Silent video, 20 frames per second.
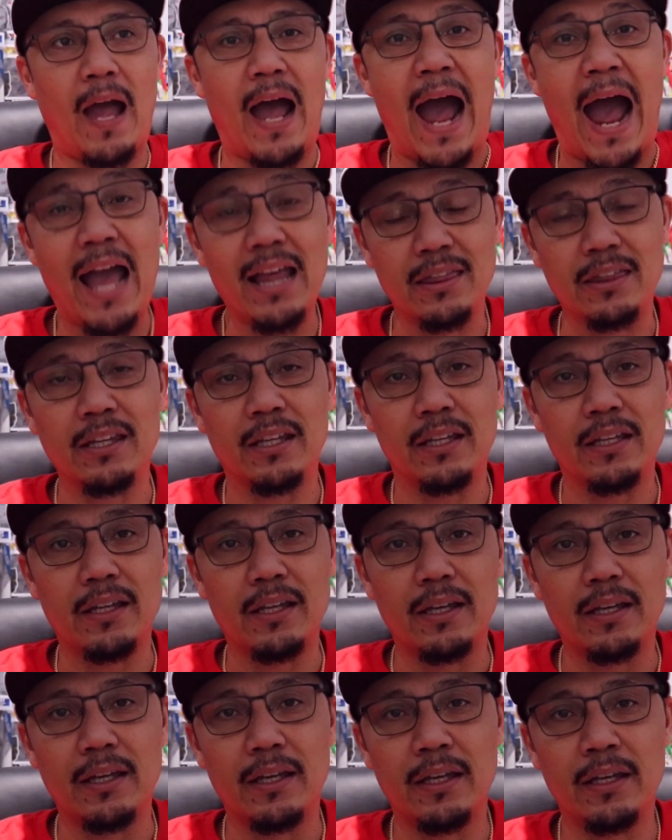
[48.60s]
I
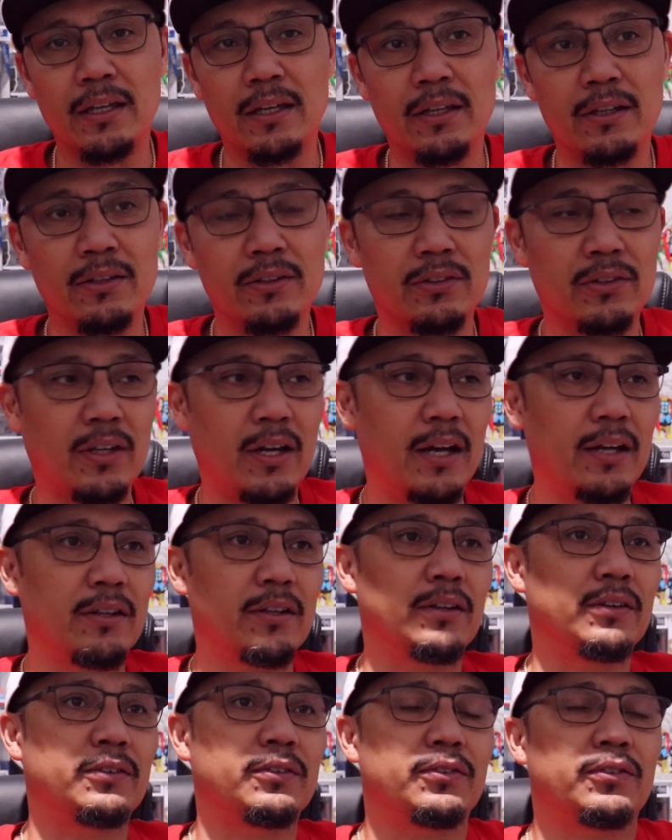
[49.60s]
think, is
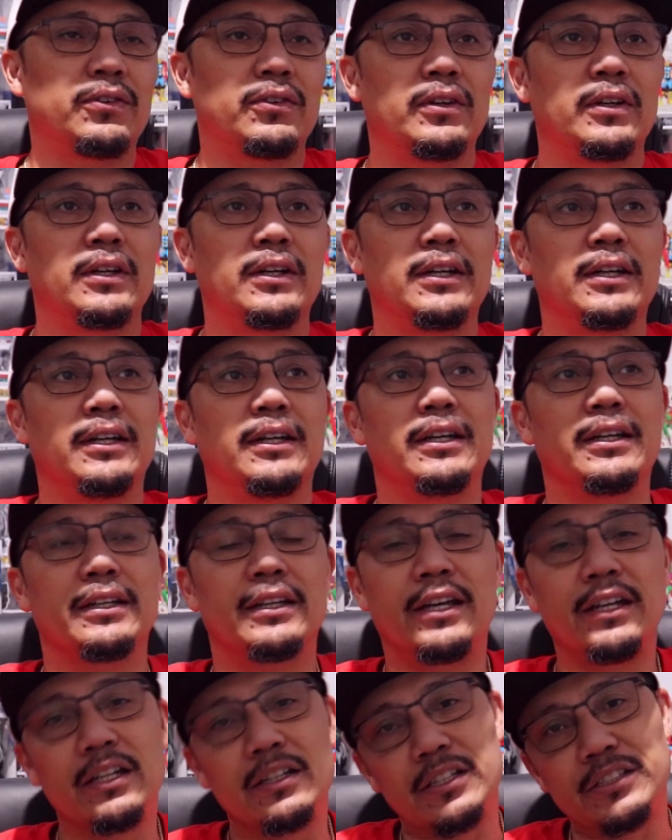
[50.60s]
kind of
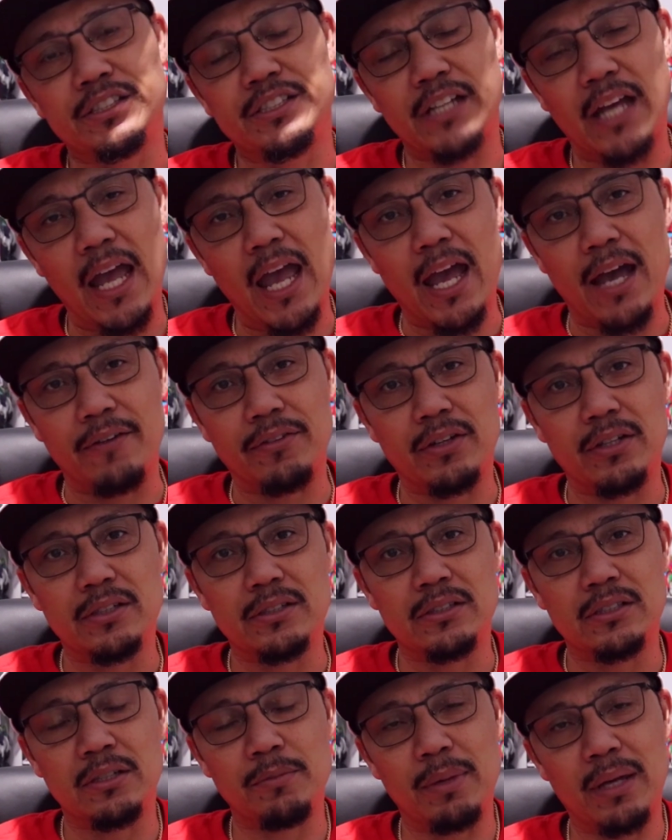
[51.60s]
getting the
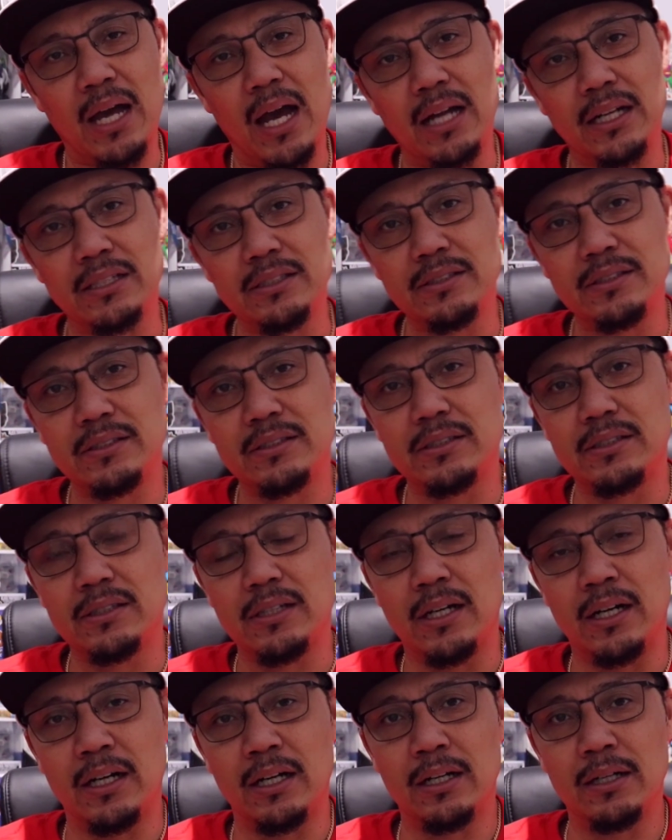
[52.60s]
shaft, to be honest.
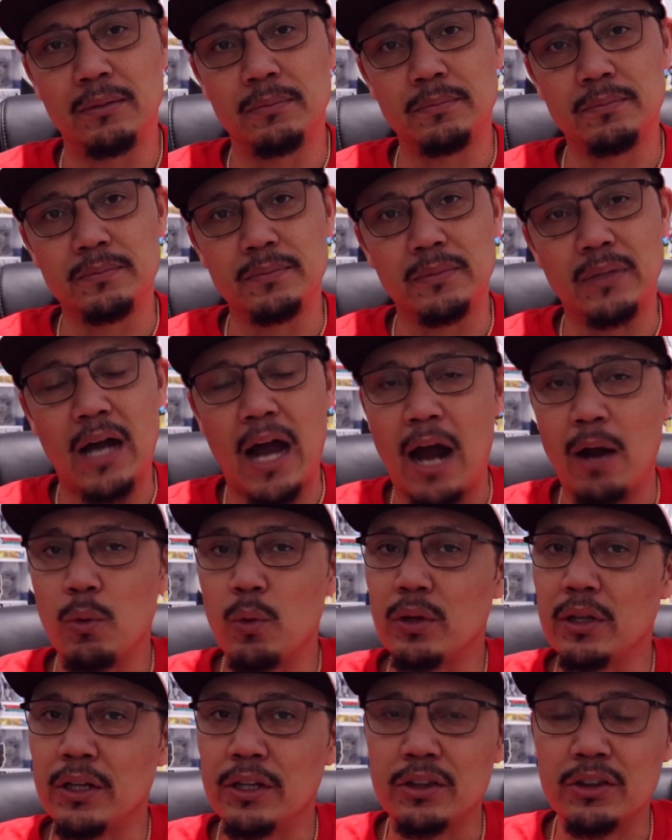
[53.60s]
I
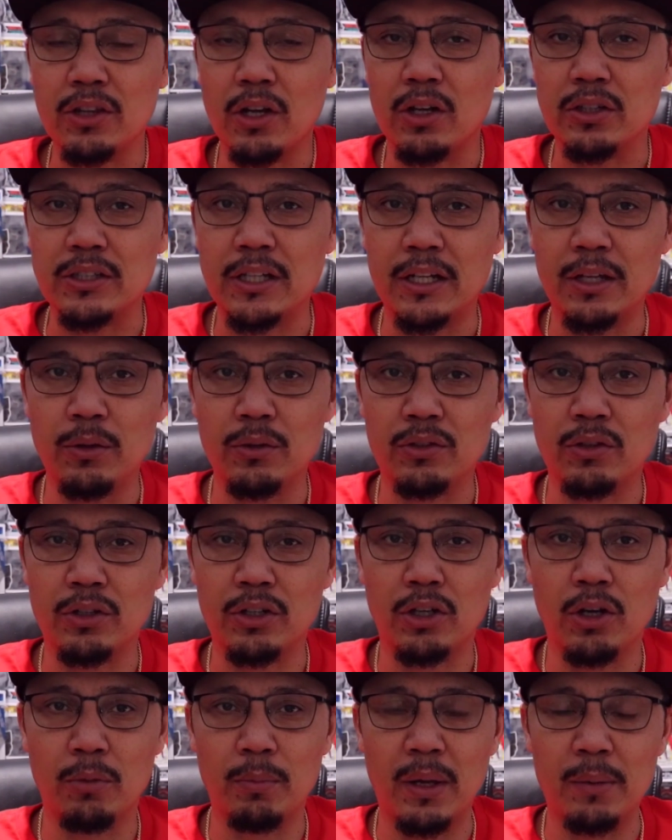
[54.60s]
really thought that he was
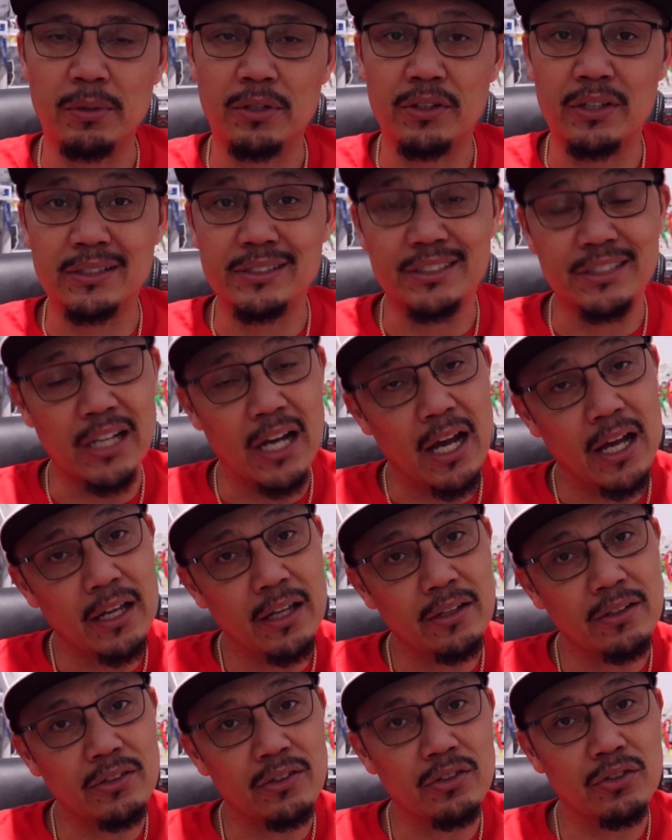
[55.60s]
going to go maybe to the
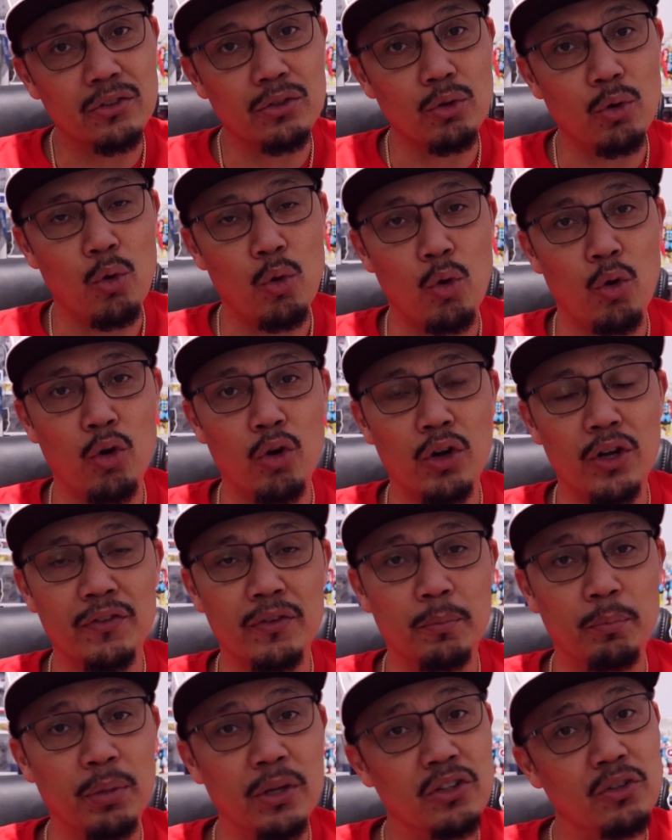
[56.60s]
Giants or
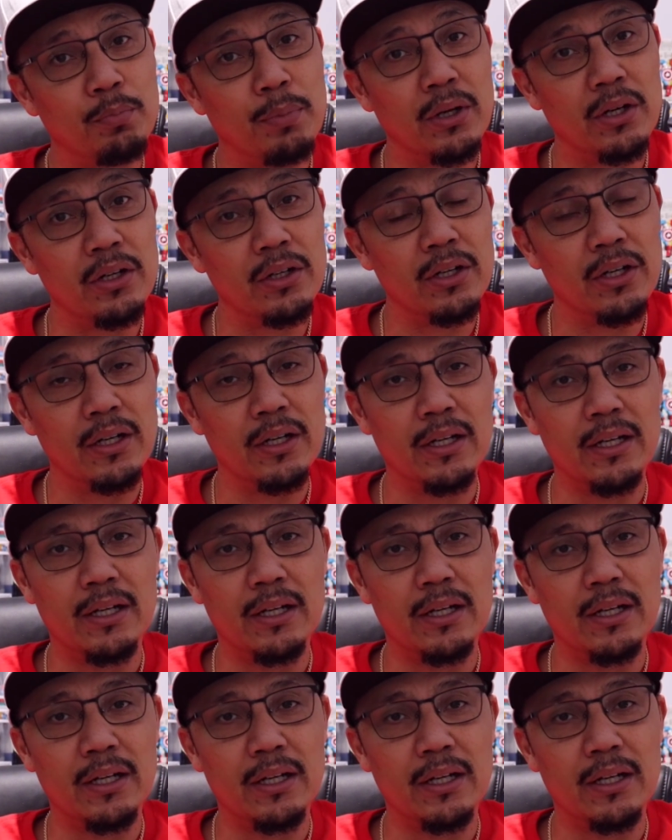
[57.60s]
even Pittsburgh.